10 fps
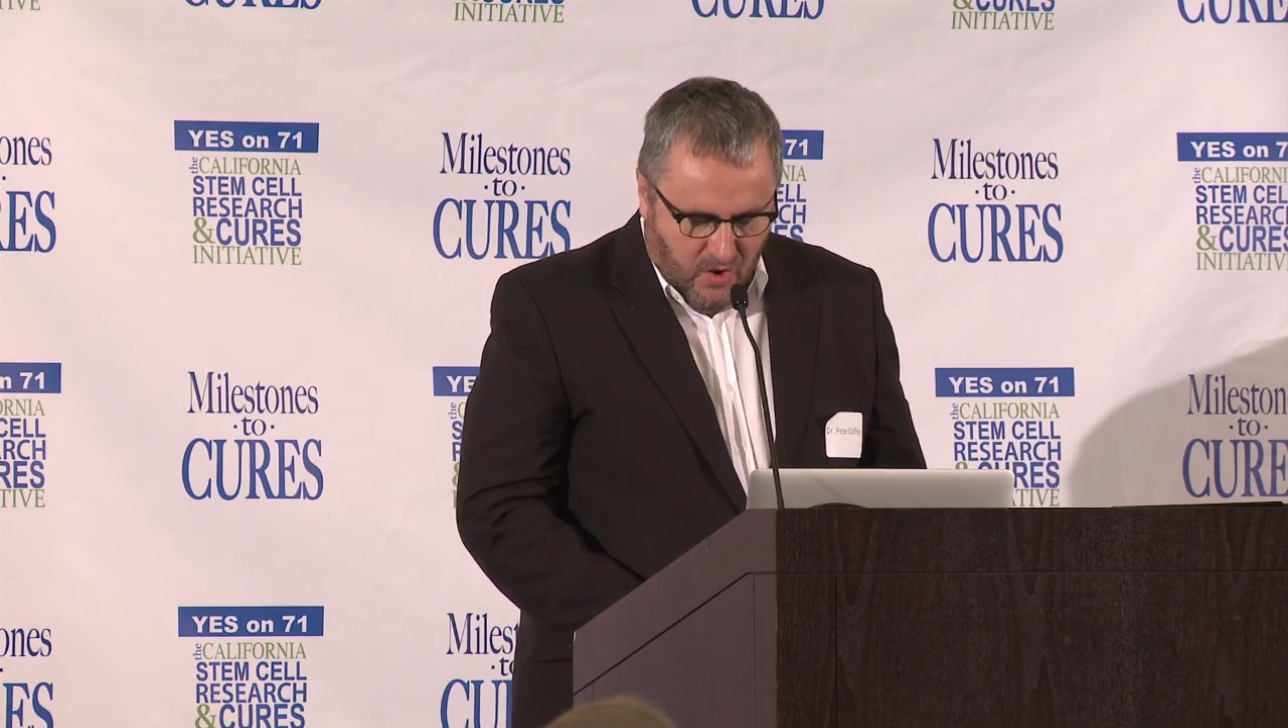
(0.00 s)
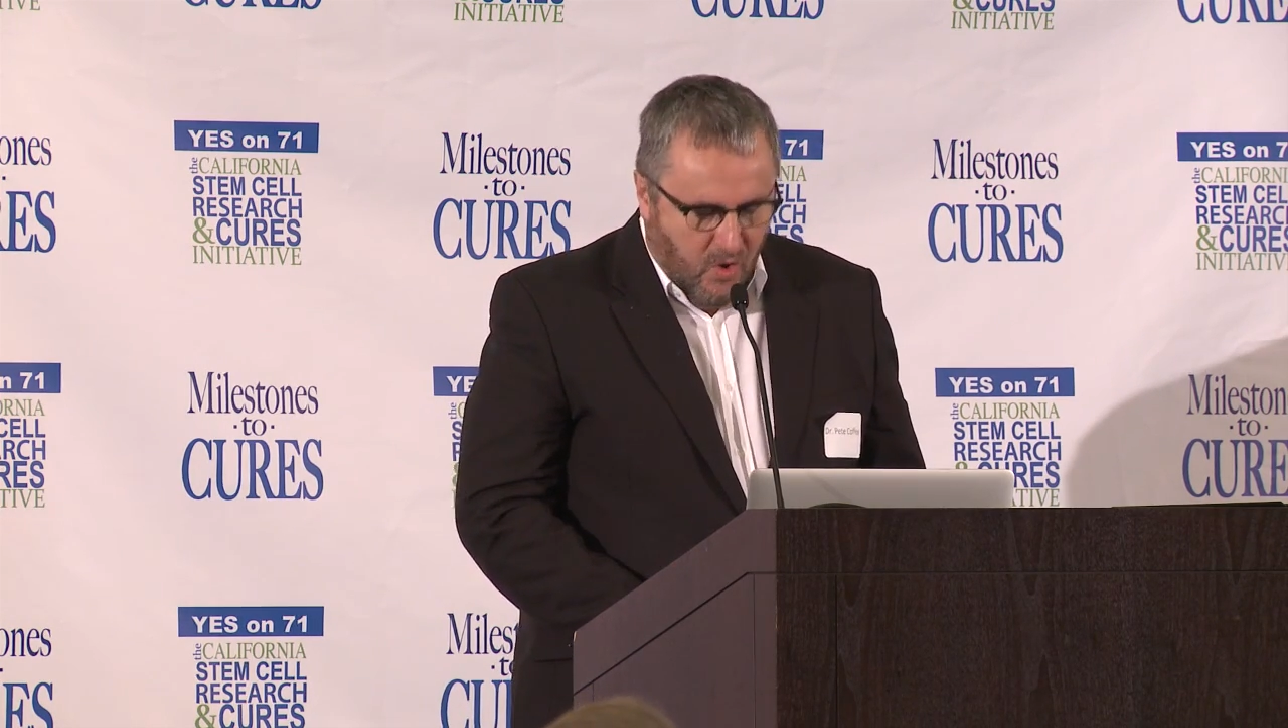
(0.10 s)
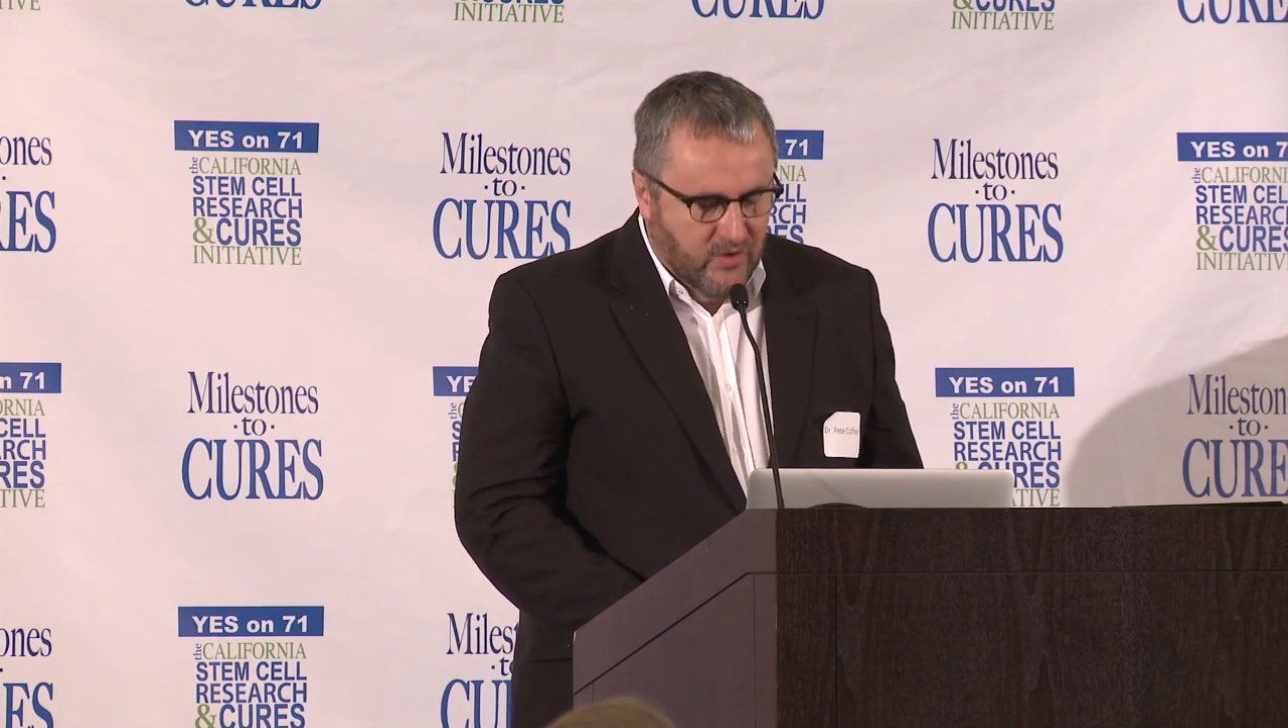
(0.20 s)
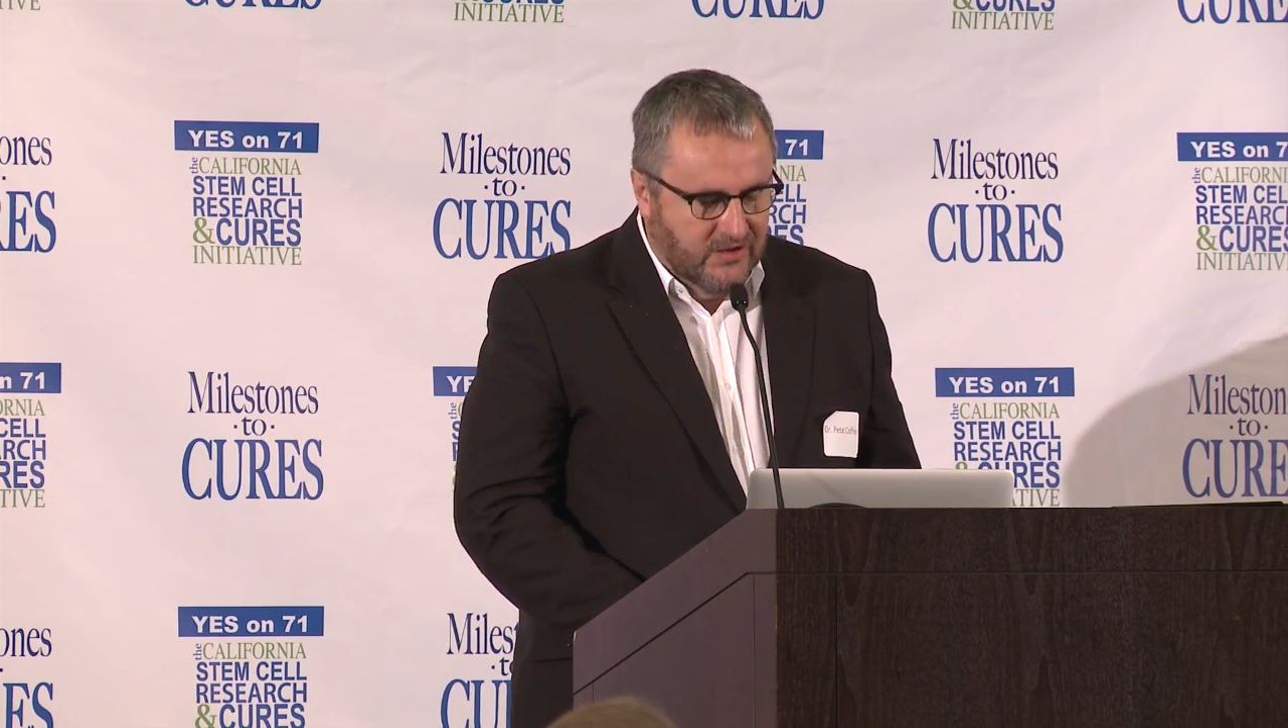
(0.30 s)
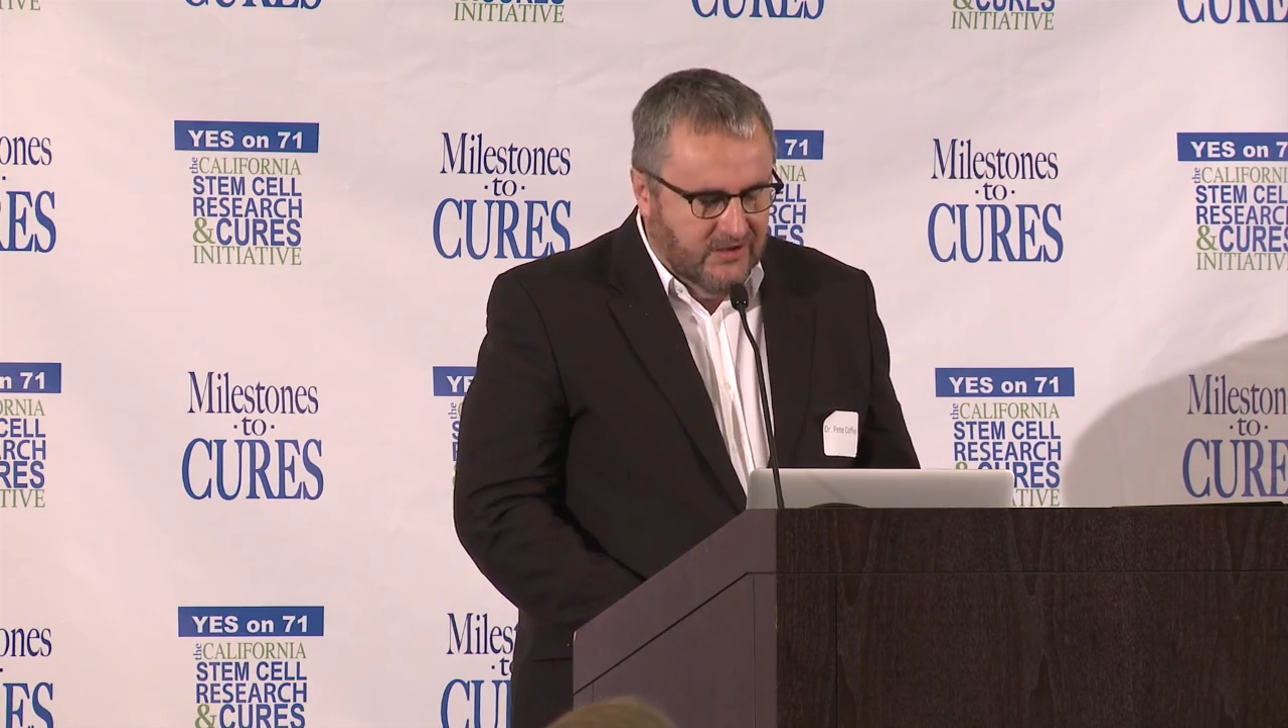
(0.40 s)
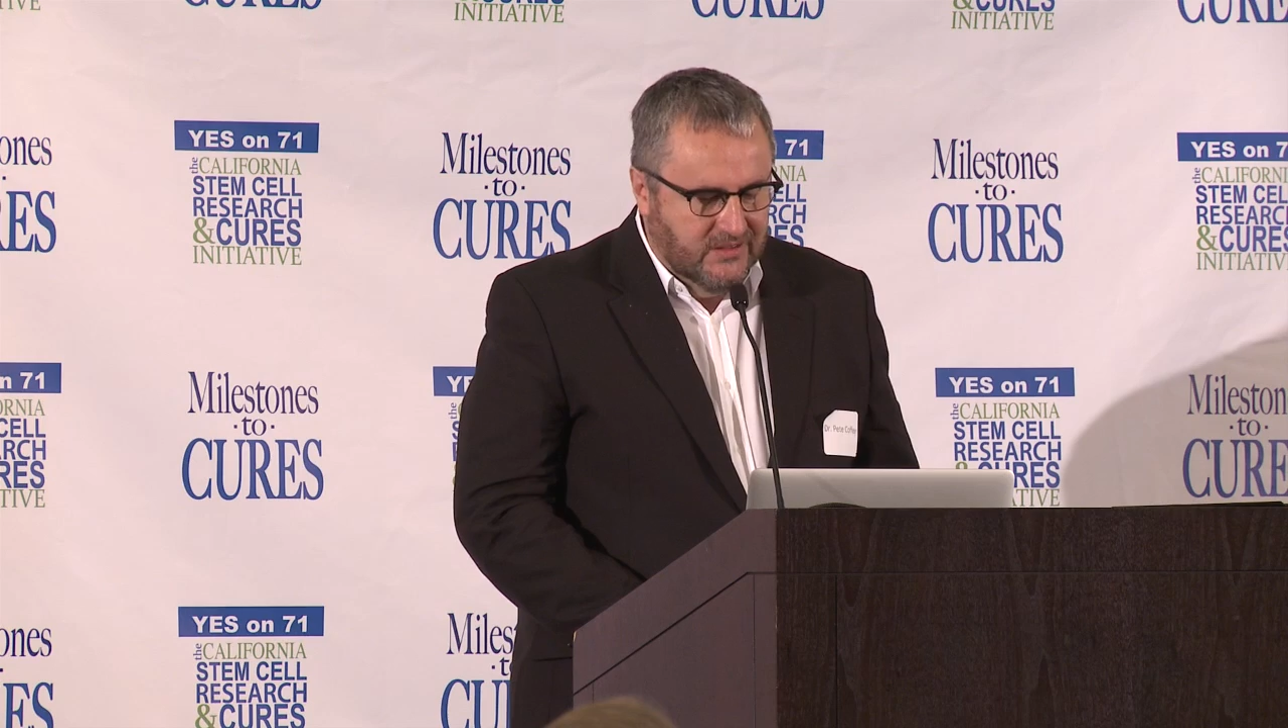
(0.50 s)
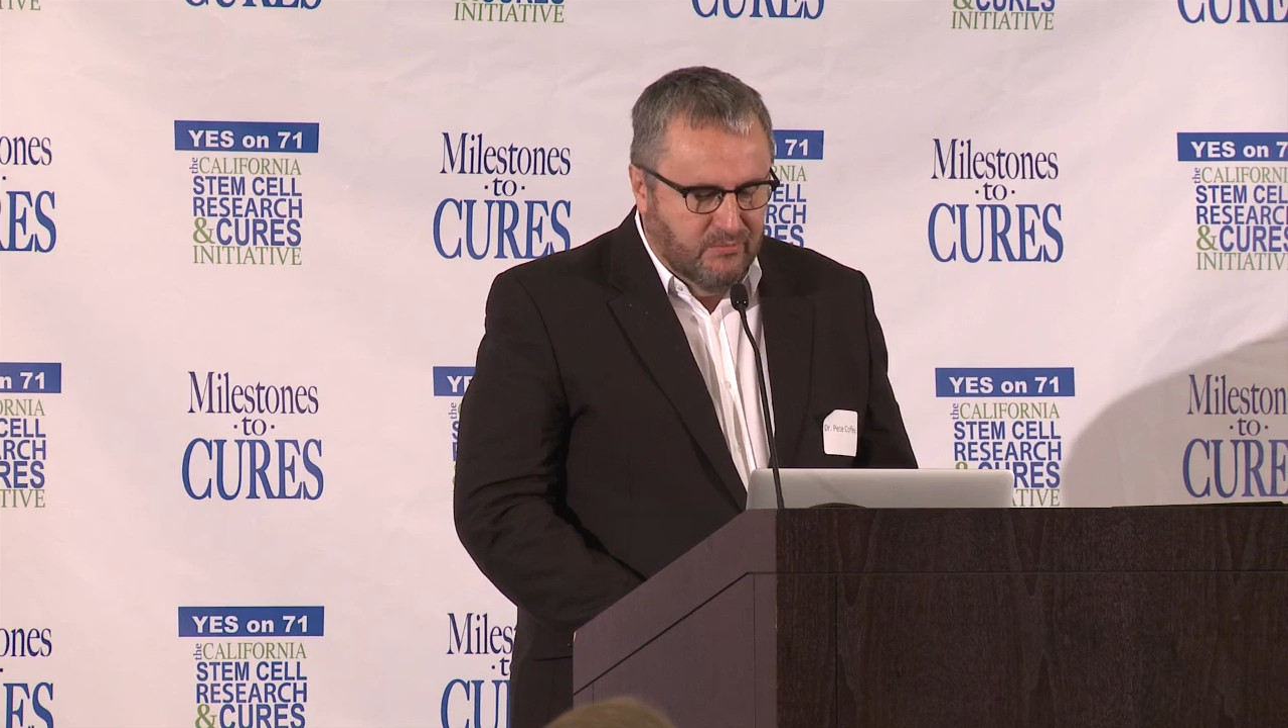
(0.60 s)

organ in